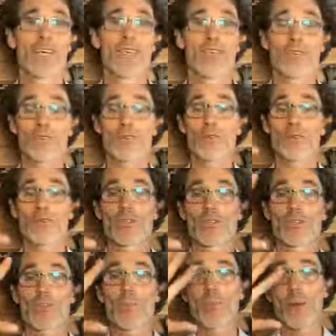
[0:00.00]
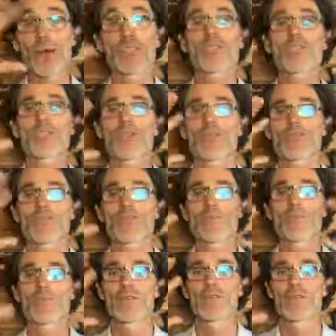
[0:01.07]
There's a bunch of
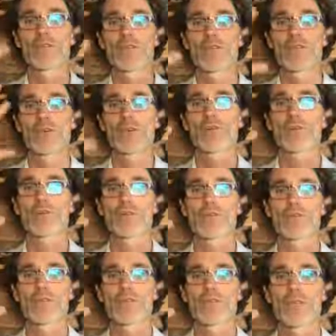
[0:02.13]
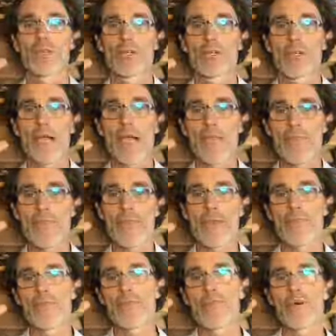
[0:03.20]
hertz. And
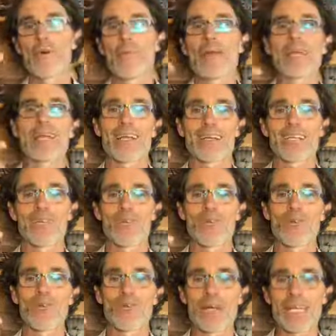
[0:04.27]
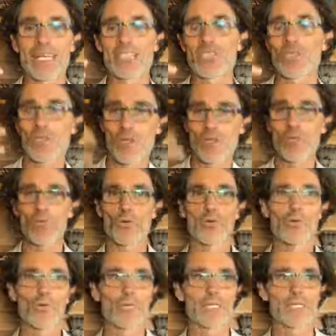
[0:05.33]
then they'll make, it gets a little
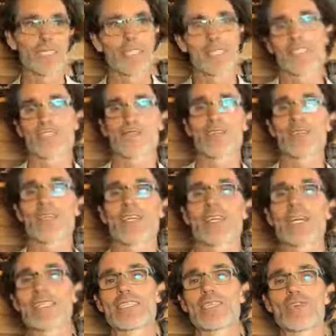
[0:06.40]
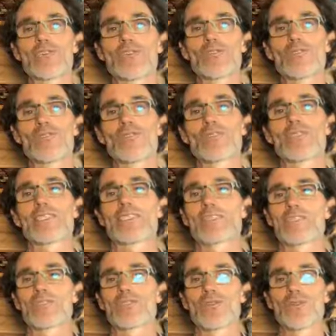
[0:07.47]
woo in the sense of they're saying, you do this
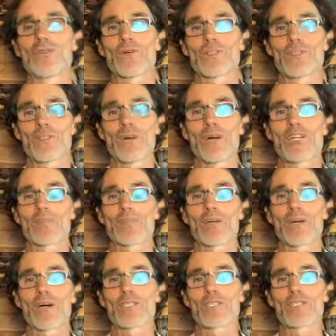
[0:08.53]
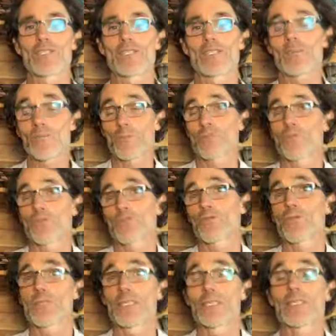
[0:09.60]
and you'll go into cosmic consciousness. But the
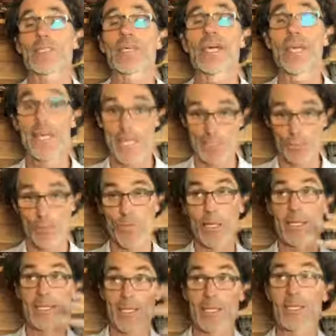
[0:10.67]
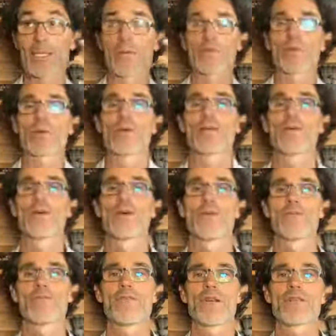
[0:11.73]
truth is, it's resonant with
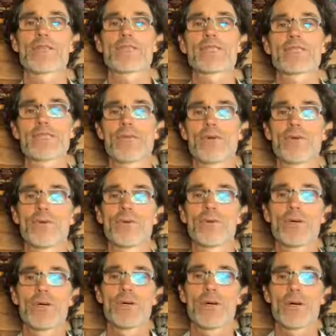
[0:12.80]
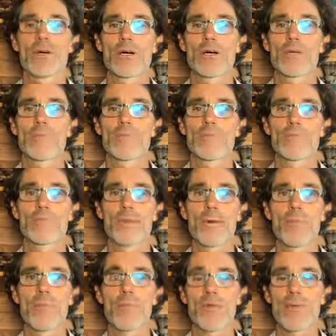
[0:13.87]
very subtle
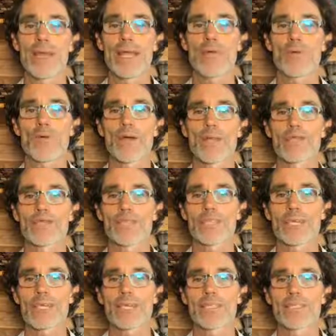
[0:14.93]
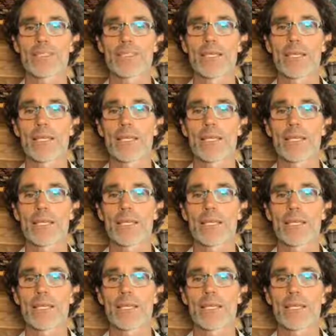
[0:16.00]
brainwave states.